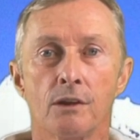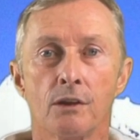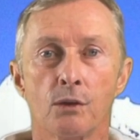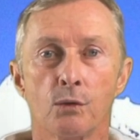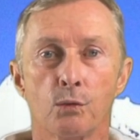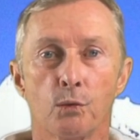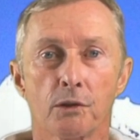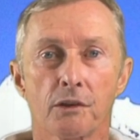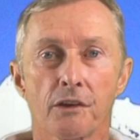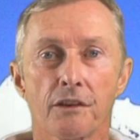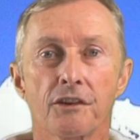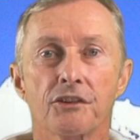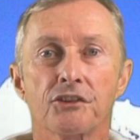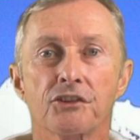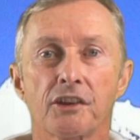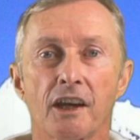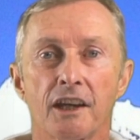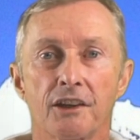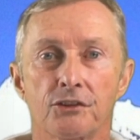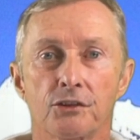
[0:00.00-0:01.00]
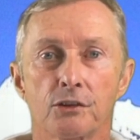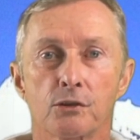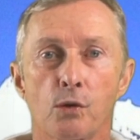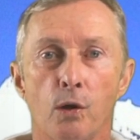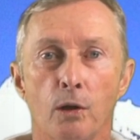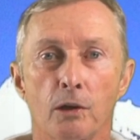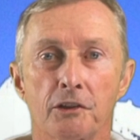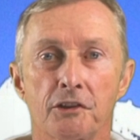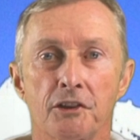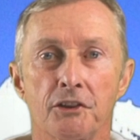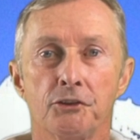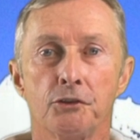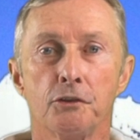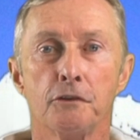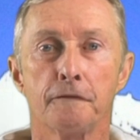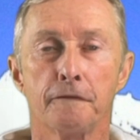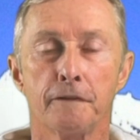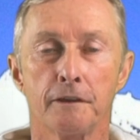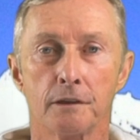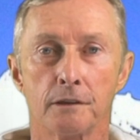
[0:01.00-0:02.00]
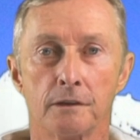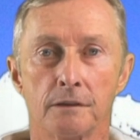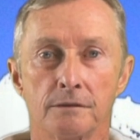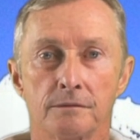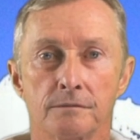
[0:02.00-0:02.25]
What are the states or qualities you feel?